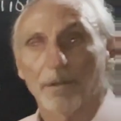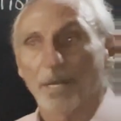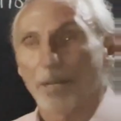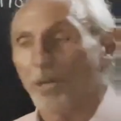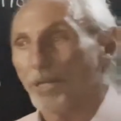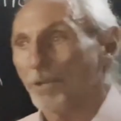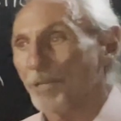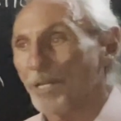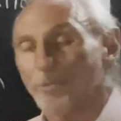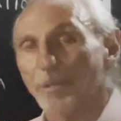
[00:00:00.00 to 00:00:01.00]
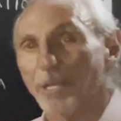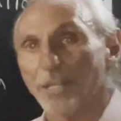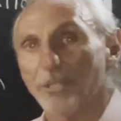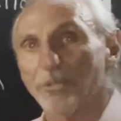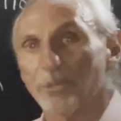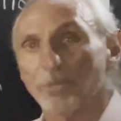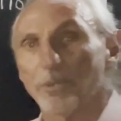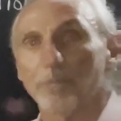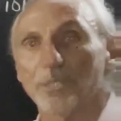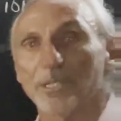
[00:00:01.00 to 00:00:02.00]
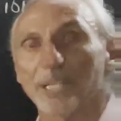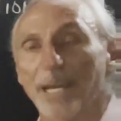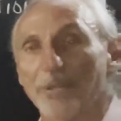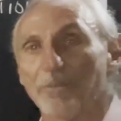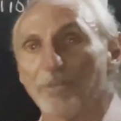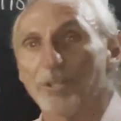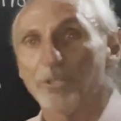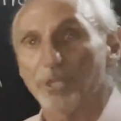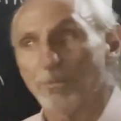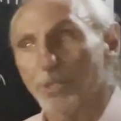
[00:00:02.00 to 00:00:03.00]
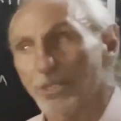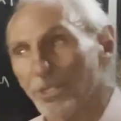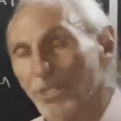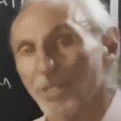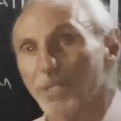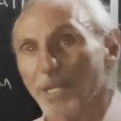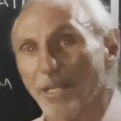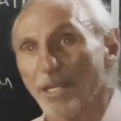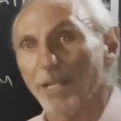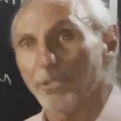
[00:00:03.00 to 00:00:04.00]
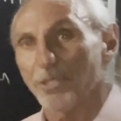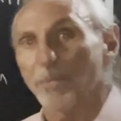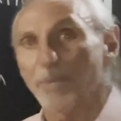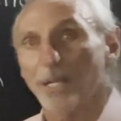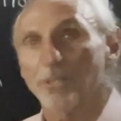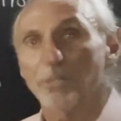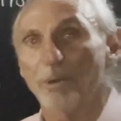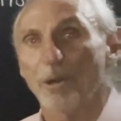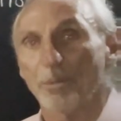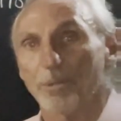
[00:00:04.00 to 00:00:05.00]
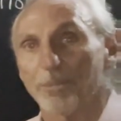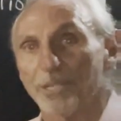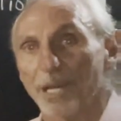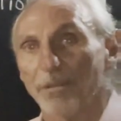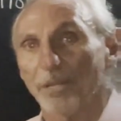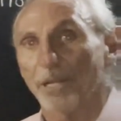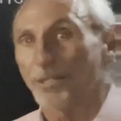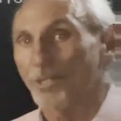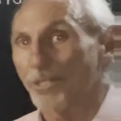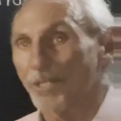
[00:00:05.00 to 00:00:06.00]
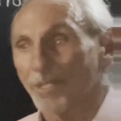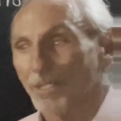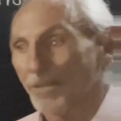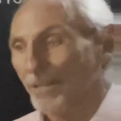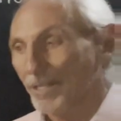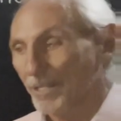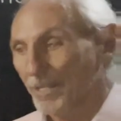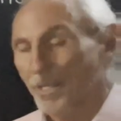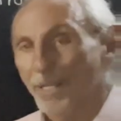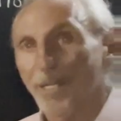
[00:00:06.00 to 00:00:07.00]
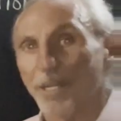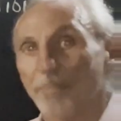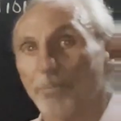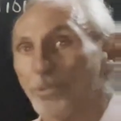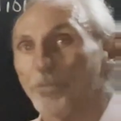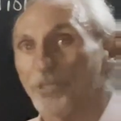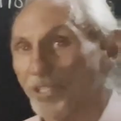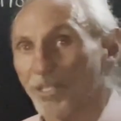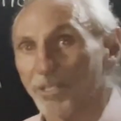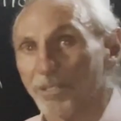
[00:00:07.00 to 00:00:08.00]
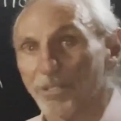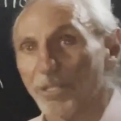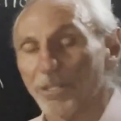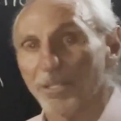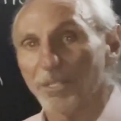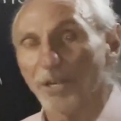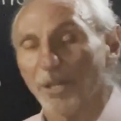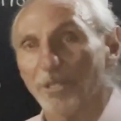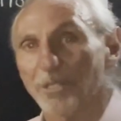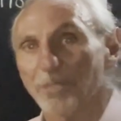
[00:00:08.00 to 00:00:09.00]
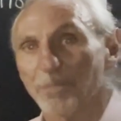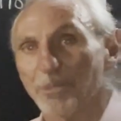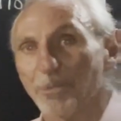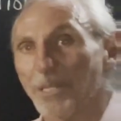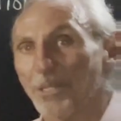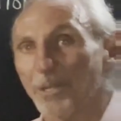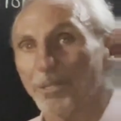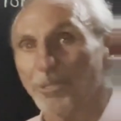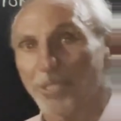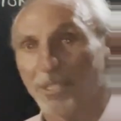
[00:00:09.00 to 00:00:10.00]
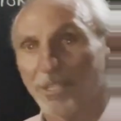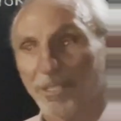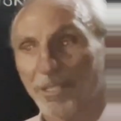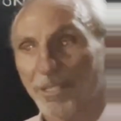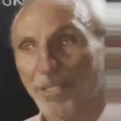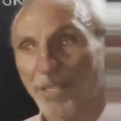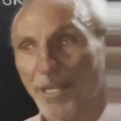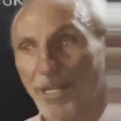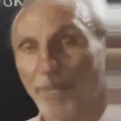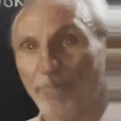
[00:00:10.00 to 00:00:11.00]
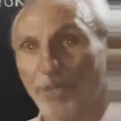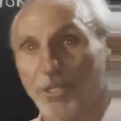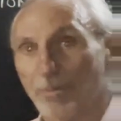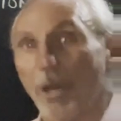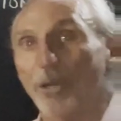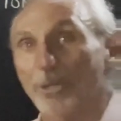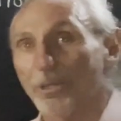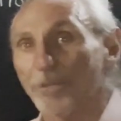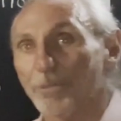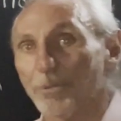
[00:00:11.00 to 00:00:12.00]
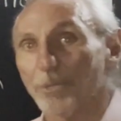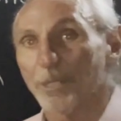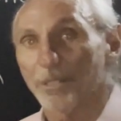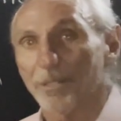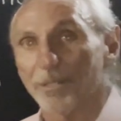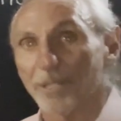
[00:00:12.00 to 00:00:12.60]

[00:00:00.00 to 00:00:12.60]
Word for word: Uh, one of the things we like to do in rooms is add diffusion, which is a technology to make a small room sound larger. It improves the, the, the darkness between notes, um, the sparkle, if you will,